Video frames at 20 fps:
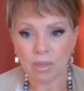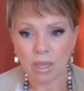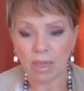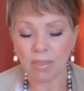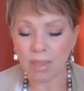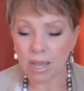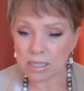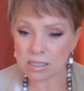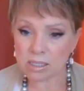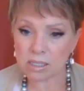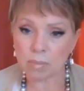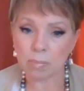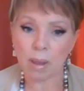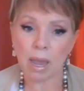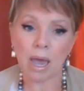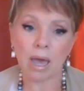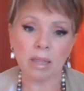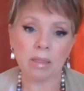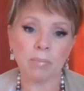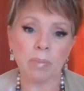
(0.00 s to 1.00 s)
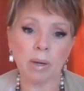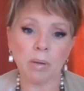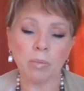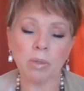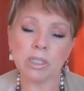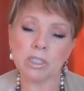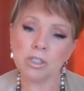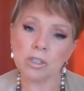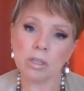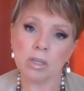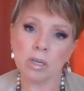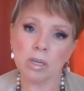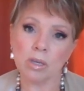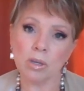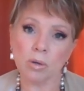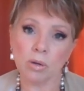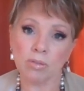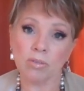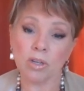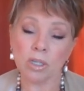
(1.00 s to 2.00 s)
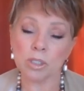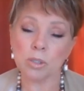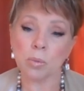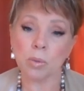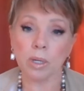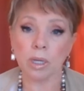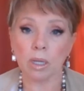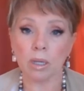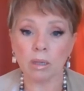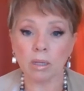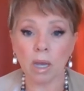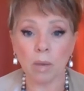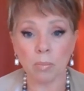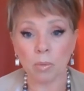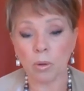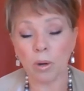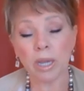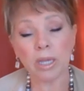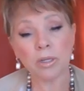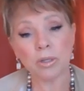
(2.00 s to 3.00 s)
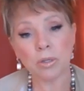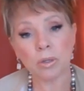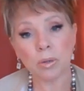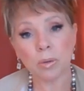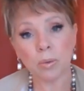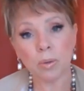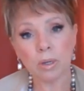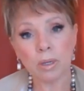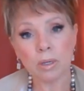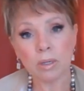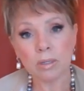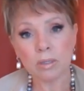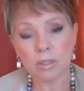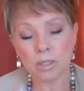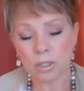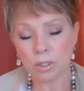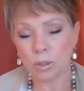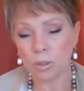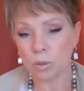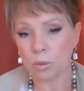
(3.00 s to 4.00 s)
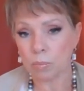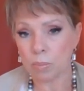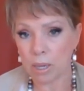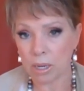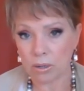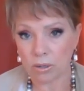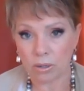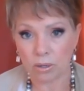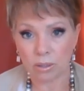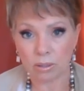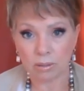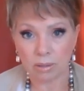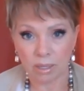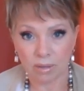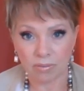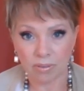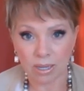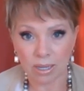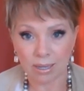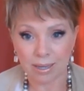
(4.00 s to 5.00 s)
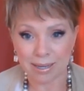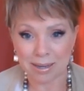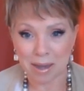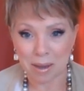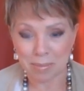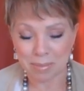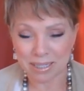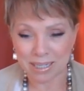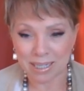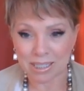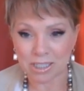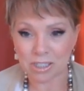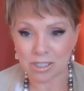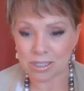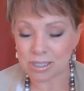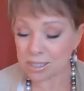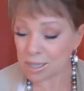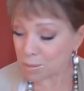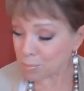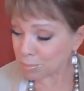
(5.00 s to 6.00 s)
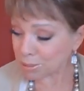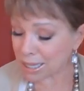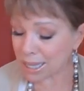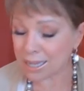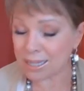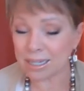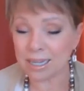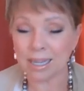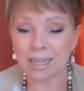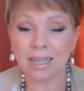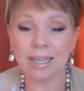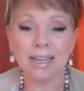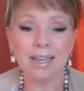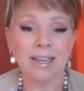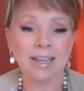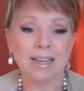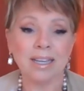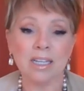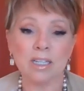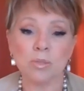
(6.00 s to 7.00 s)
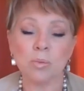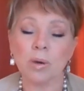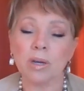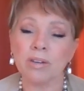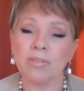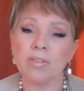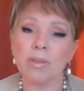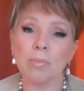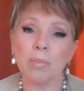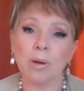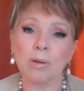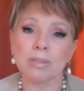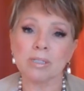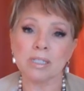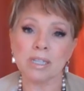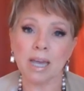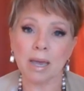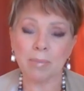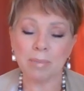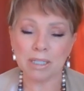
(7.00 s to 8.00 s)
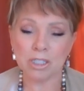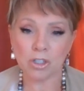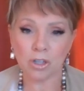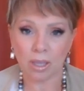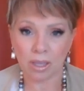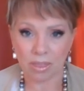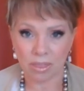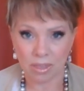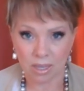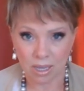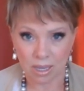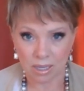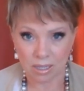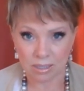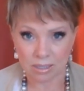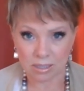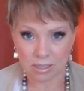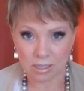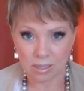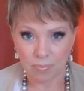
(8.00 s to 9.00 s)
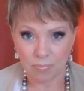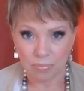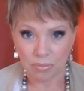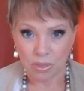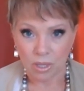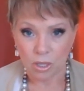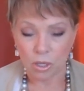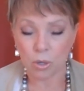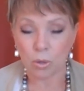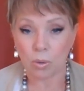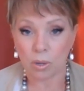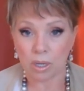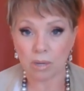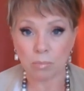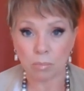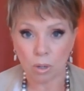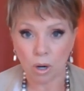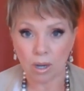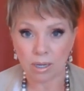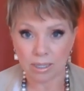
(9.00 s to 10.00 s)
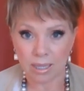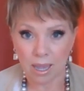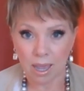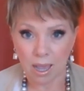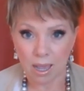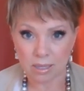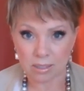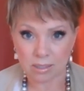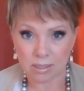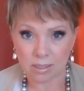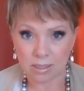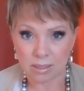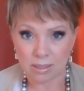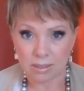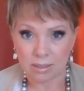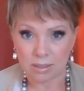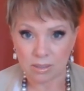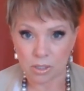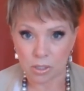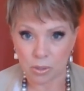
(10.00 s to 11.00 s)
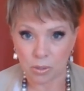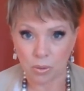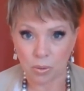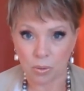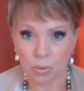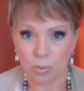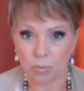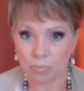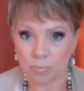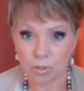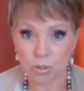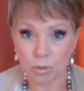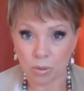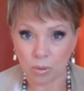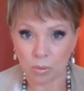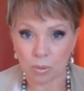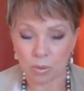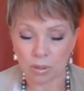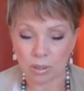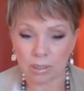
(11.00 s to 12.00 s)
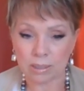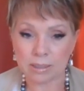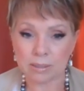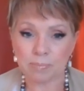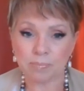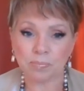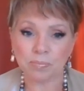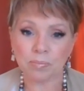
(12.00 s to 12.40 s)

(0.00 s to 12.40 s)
And that's the path by which the universe will upgrade you to better living accommodations. Complaining is one of the most damaging things you can broadcast to the world.